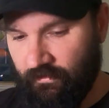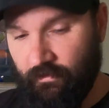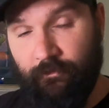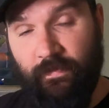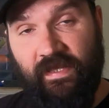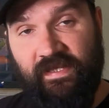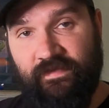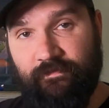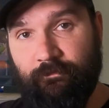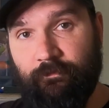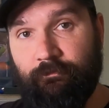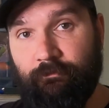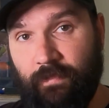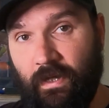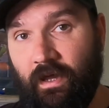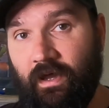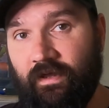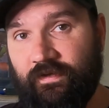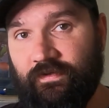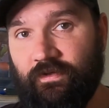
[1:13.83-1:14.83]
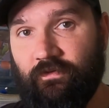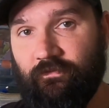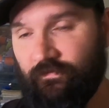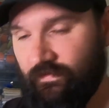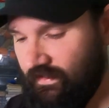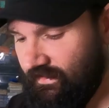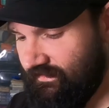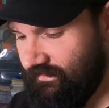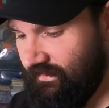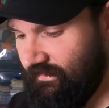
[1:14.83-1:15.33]
the best part of
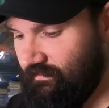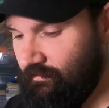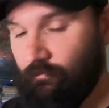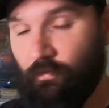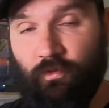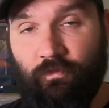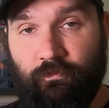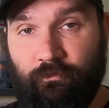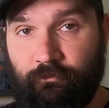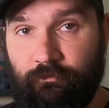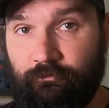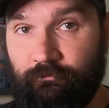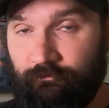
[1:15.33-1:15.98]
this, and the more,